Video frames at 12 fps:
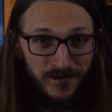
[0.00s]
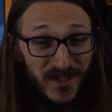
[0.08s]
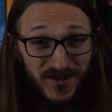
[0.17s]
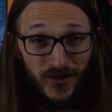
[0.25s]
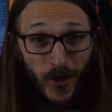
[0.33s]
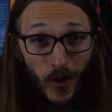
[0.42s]

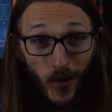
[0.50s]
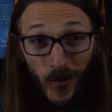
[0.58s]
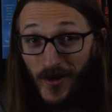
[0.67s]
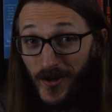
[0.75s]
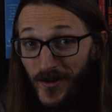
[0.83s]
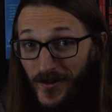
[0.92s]
It's
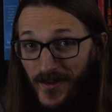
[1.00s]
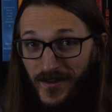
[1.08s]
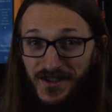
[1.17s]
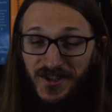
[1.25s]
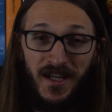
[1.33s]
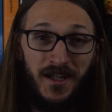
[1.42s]
lower than the
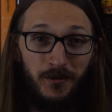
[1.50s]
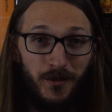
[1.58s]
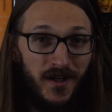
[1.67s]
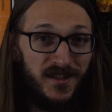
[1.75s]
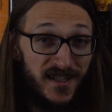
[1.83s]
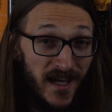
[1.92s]
jet,
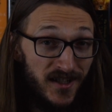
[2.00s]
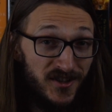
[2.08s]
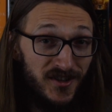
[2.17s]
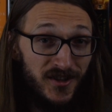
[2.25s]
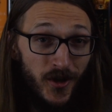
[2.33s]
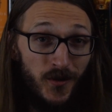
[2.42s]
but it's
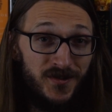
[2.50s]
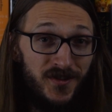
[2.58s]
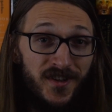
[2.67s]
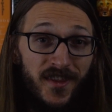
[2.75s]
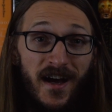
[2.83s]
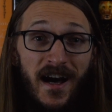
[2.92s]
actually closer
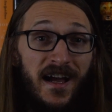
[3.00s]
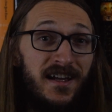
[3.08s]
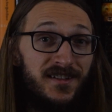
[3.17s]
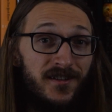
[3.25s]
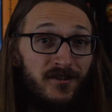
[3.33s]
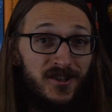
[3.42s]
to the
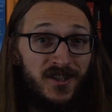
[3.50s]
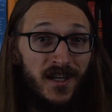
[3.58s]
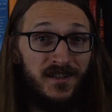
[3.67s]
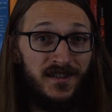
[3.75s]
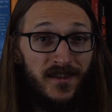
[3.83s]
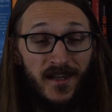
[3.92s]
height of the
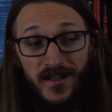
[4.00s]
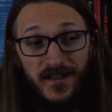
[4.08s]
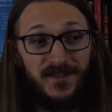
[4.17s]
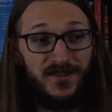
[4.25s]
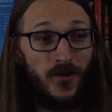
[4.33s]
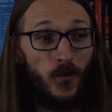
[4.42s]
jet than it
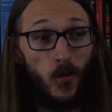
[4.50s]
is to the